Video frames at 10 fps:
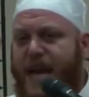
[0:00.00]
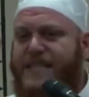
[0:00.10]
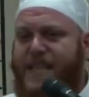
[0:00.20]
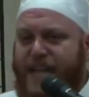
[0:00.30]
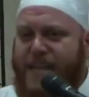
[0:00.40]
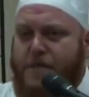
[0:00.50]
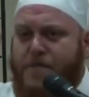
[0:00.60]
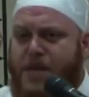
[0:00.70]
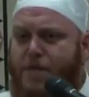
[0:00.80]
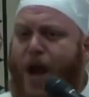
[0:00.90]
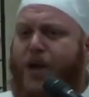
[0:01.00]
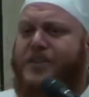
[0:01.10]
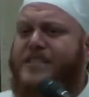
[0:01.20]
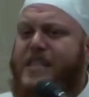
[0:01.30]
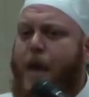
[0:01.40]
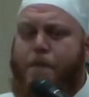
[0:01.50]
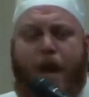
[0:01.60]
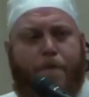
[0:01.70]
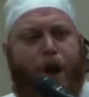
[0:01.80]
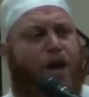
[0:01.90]
Is that the democracy that
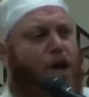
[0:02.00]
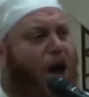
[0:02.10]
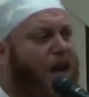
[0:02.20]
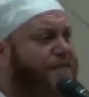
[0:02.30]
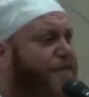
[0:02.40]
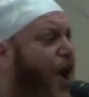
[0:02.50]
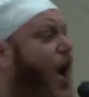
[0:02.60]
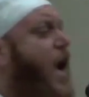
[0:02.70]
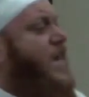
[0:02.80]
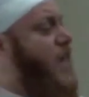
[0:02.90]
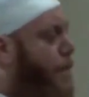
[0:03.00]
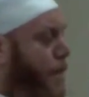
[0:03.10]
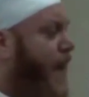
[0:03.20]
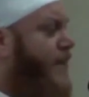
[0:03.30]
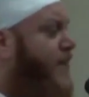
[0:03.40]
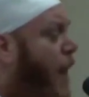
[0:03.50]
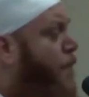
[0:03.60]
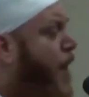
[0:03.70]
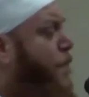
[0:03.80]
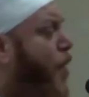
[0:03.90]
people are calling for? The peace
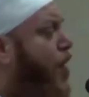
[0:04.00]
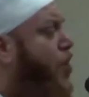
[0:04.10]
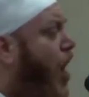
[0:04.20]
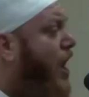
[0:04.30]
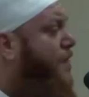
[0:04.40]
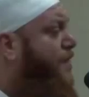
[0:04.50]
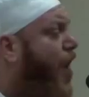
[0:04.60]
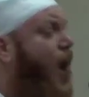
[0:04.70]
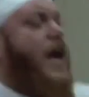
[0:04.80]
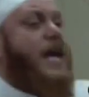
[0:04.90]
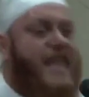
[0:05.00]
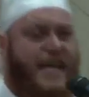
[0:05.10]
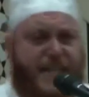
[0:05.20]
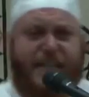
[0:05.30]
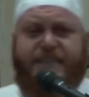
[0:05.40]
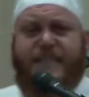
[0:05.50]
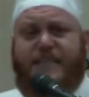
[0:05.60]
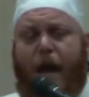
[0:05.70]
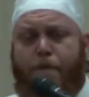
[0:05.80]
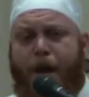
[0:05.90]
that people are calling for? The
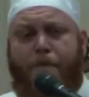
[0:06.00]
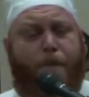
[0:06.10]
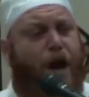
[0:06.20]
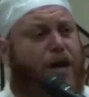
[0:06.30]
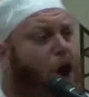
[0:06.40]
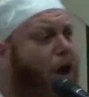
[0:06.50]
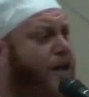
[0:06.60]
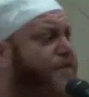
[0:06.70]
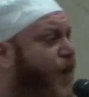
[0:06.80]
justice that people are calling